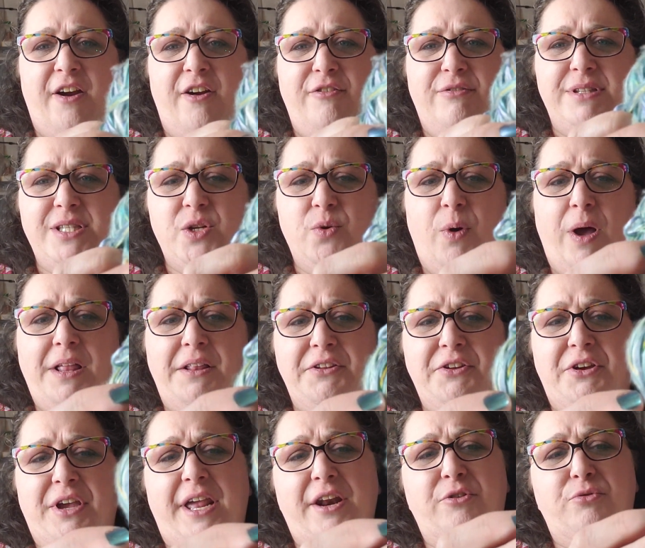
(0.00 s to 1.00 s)
Every once in a while
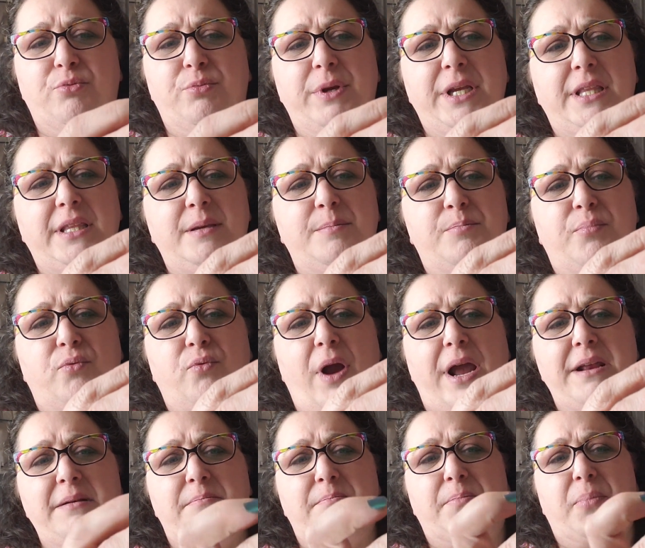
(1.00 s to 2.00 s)
you get a really
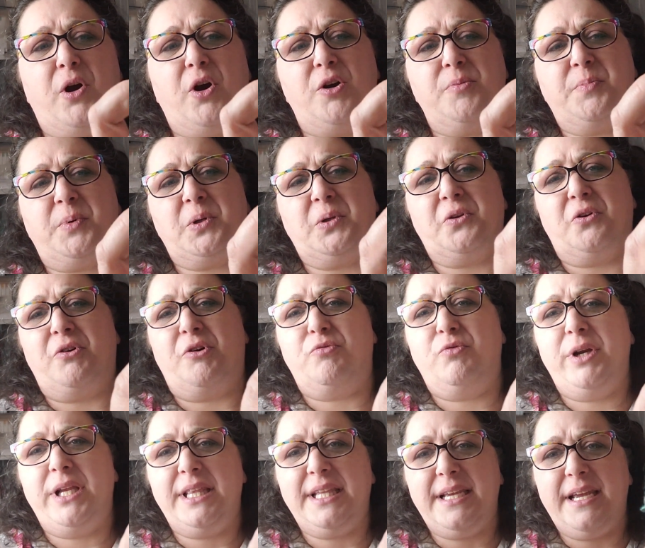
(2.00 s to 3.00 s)
bright purple or a
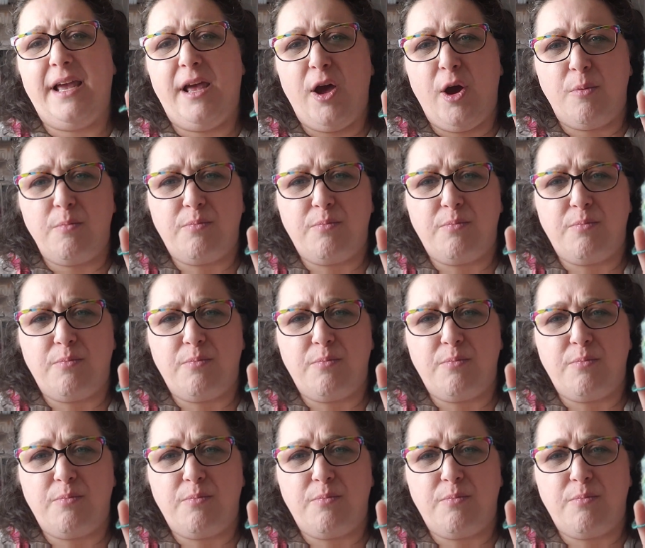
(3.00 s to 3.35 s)
really